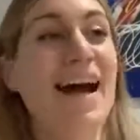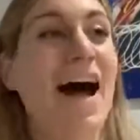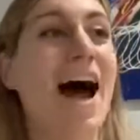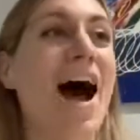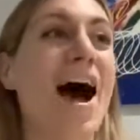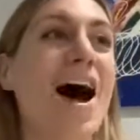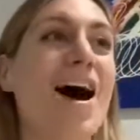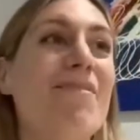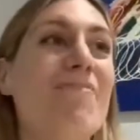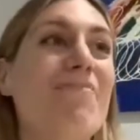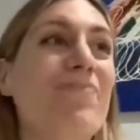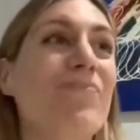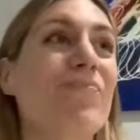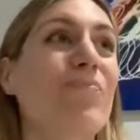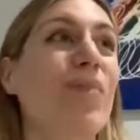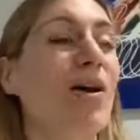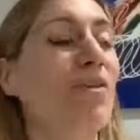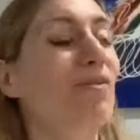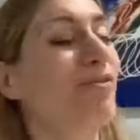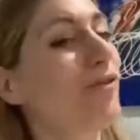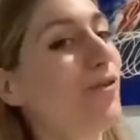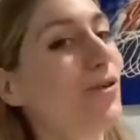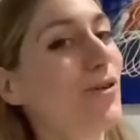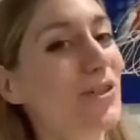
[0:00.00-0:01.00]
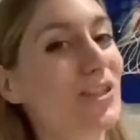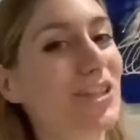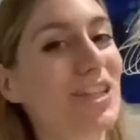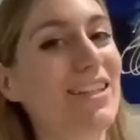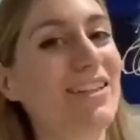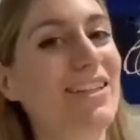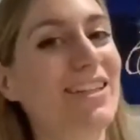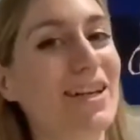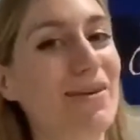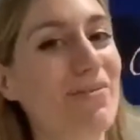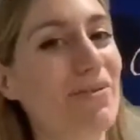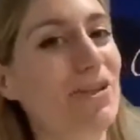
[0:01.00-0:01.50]
But
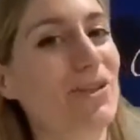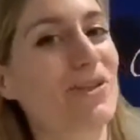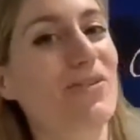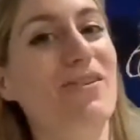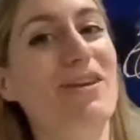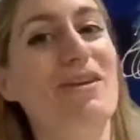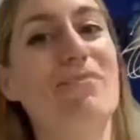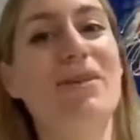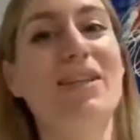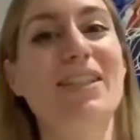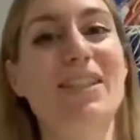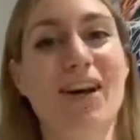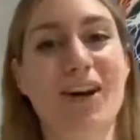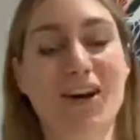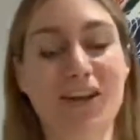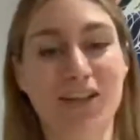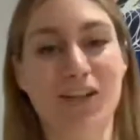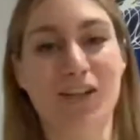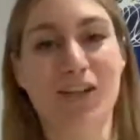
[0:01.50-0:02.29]
unfortunately the damage has already been done,